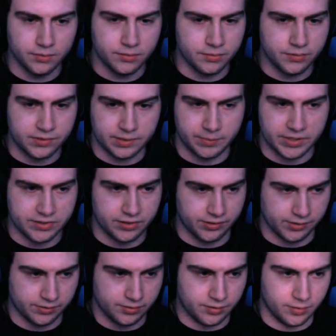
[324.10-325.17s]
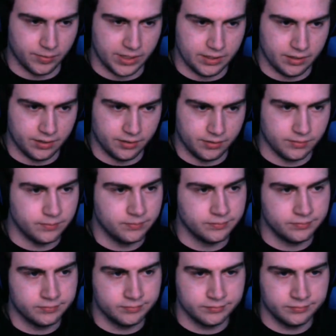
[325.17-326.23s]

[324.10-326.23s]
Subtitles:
Ooh, somebody's looking through the window.